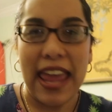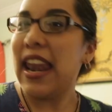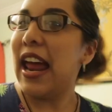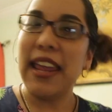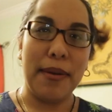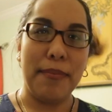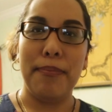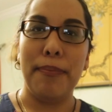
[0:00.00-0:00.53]
and
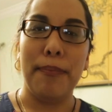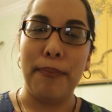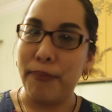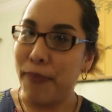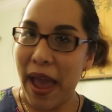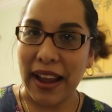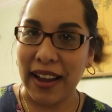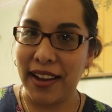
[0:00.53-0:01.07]
I am
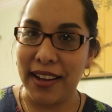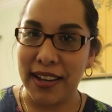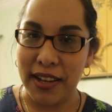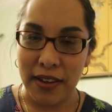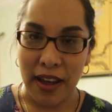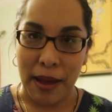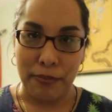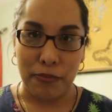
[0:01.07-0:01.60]

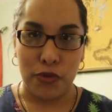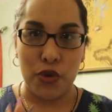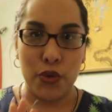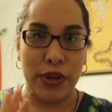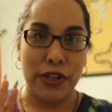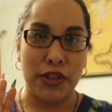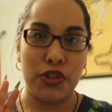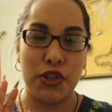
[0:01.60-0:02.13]
back. I'm
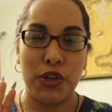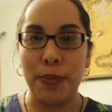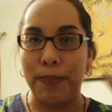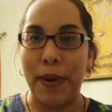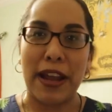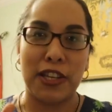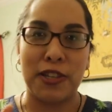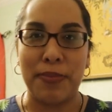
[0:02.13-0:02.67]
doing two
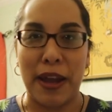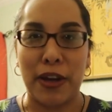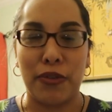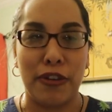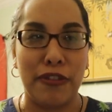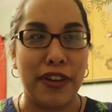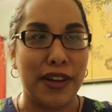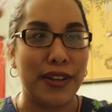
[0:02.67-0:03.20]
back-to-back
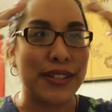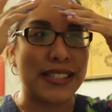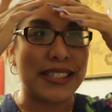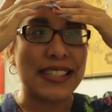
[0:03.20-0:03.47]
-back reviews.